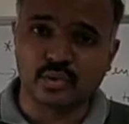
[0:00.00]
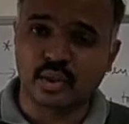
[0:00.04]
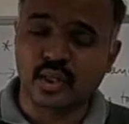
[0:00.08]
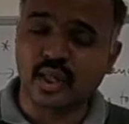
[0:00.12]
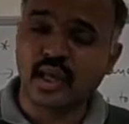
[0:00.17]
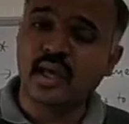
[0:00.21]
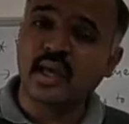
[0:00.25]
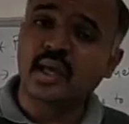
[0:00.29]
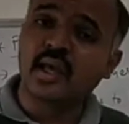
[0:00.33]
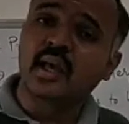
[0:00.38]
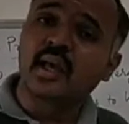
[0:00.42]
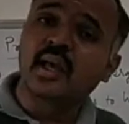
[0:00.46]

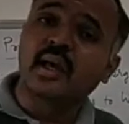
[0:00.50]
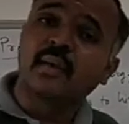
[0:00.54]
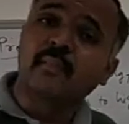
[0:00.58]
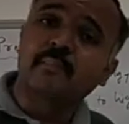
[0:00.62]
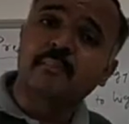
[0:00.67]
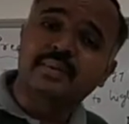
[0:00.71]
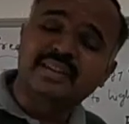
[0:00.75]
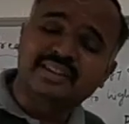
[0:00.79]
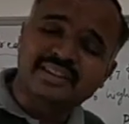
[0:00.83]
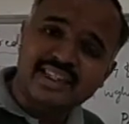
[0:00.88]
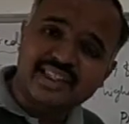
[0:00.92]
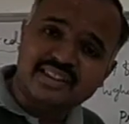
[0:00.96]
Okay,
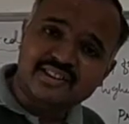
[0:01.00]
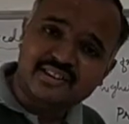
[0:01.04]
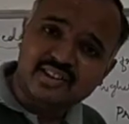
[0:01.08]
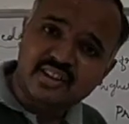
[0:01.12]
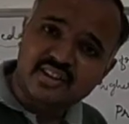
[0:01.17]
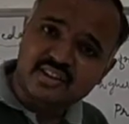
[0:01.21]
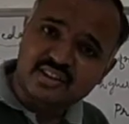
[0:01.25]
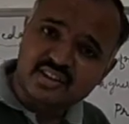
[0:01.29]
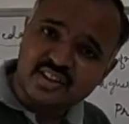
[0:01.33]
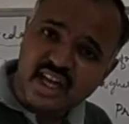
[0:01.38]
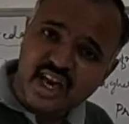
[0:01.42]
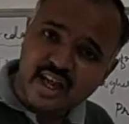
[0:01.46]
Pisaster
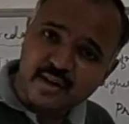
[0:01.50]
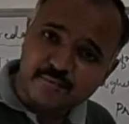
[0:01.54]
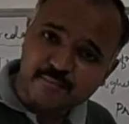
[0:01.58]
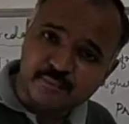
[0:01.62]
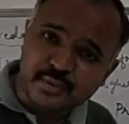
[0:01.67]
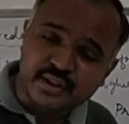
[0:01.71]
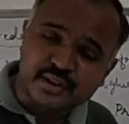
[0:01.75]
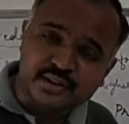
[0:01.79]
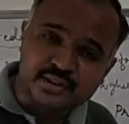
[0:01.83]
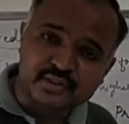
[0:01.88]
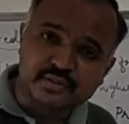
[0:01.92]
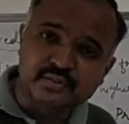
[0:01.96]

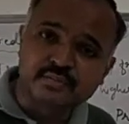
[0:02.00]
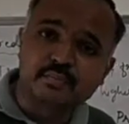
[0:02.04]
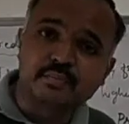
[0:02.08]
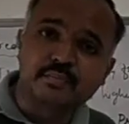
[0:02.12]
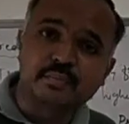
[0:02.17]
starfish.